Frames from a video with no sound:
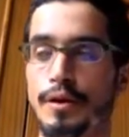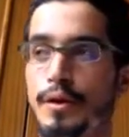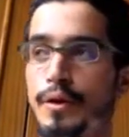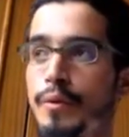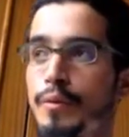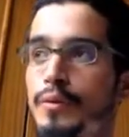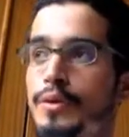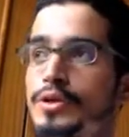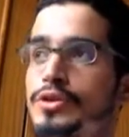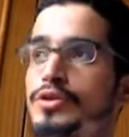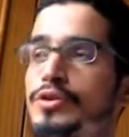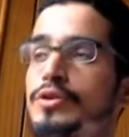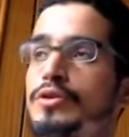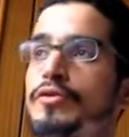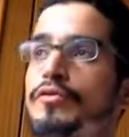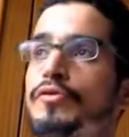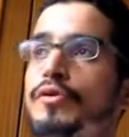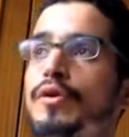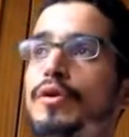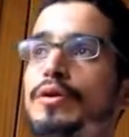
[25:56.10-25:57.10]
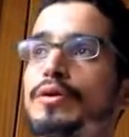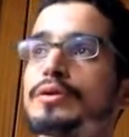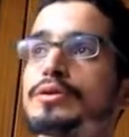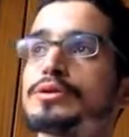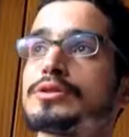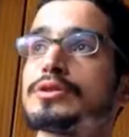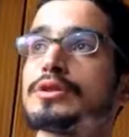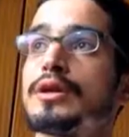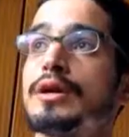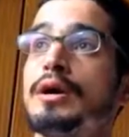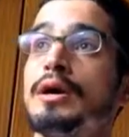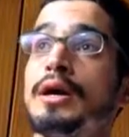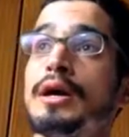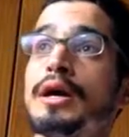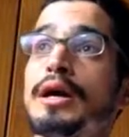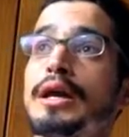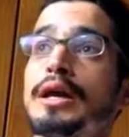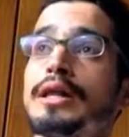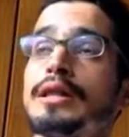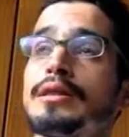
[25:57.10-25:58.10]
We should focus
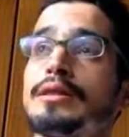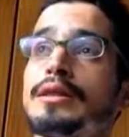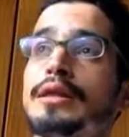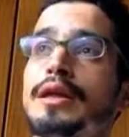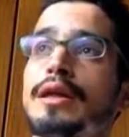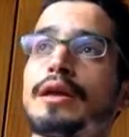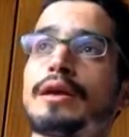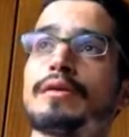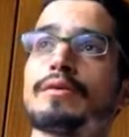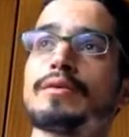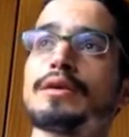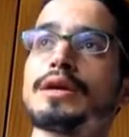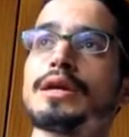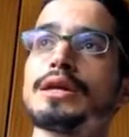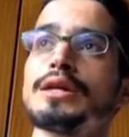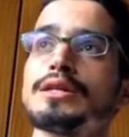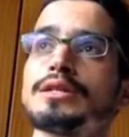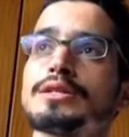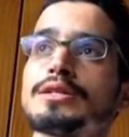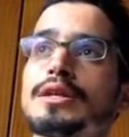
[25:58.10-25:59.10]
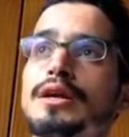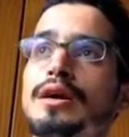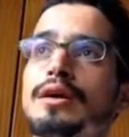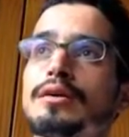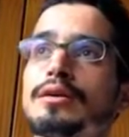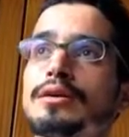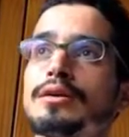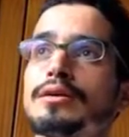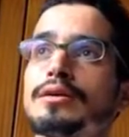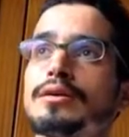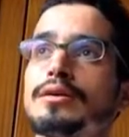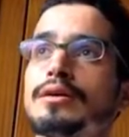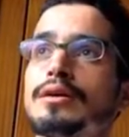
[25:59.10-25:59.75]
in increase our